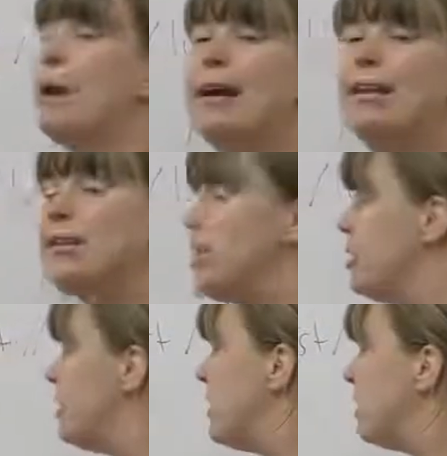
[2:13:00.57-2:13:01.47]
where
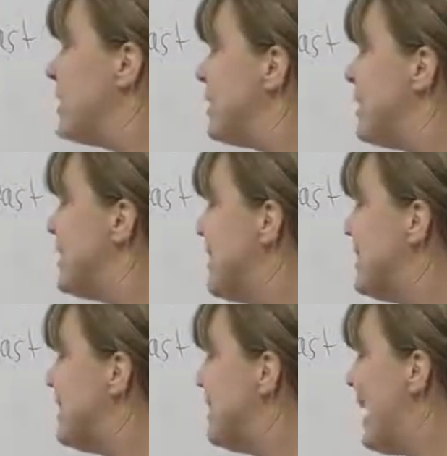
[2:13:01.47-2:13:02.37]
you
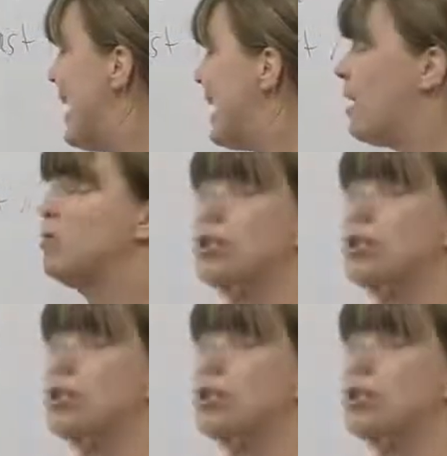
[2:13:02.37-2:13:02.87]
sit down.